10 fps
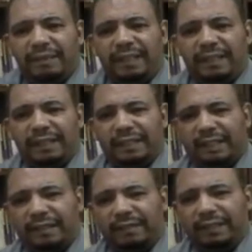that he is
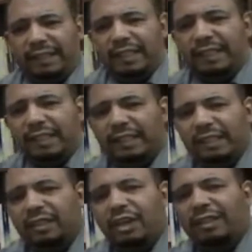giving. He
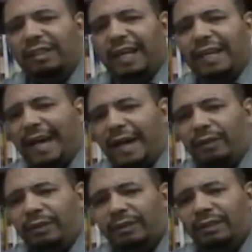is not
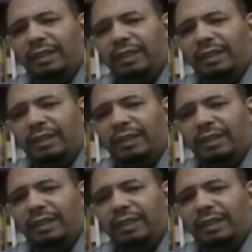allowed